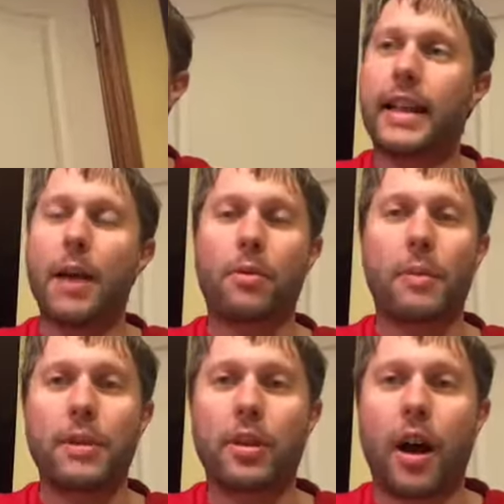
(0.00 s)
Today we're going
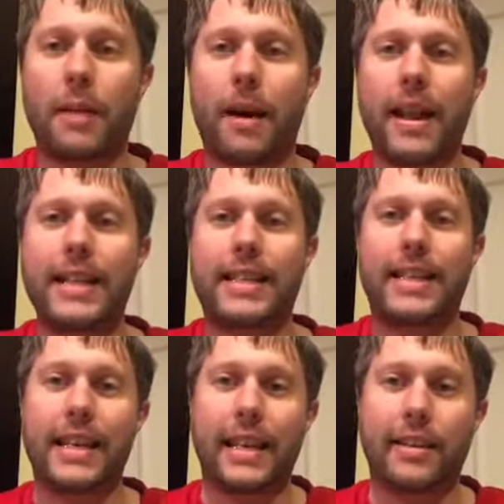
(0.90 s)
to be talking about
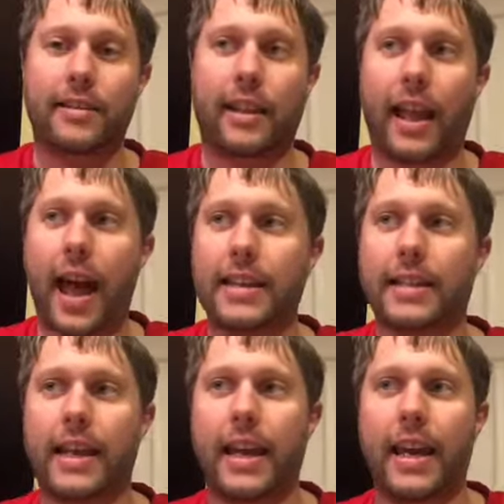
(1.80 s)
Insidious, The
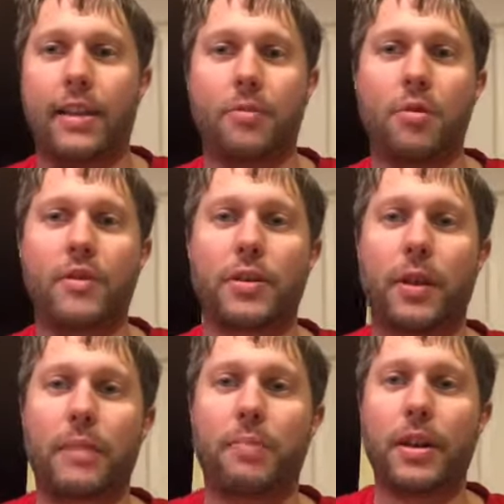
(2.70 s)
Last Key. The movie's
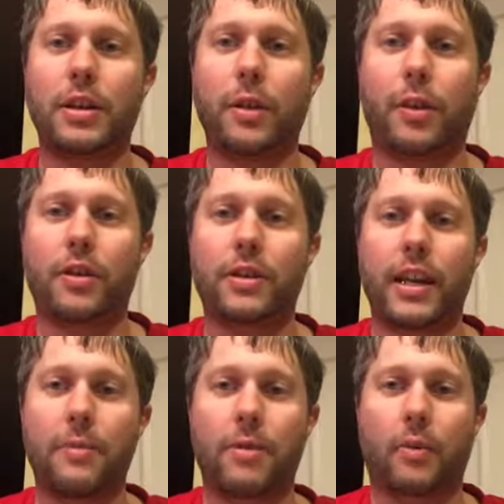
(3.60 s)
rated
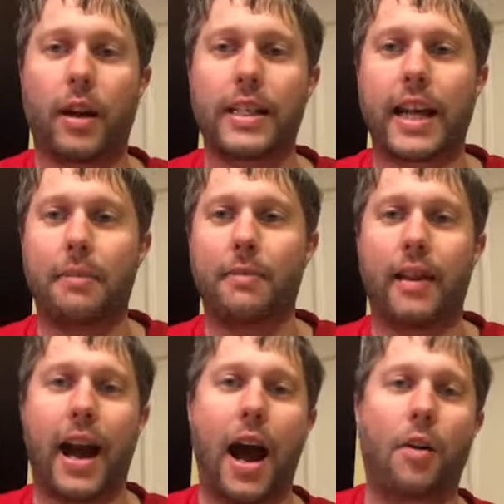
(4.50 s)
PG-13 with a runtime of
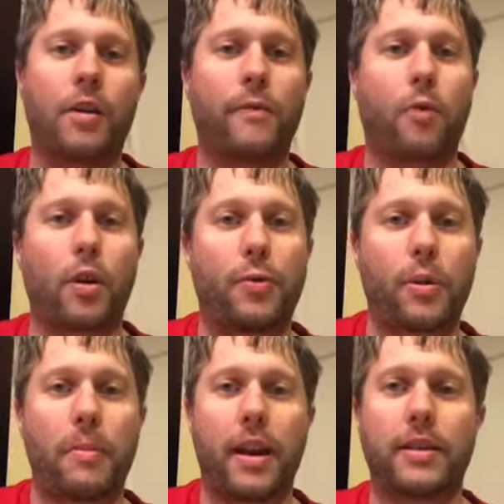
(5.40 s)
an hour and
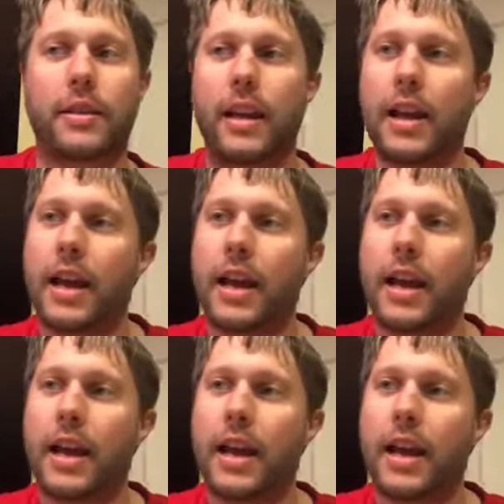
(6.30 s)
43 minutes.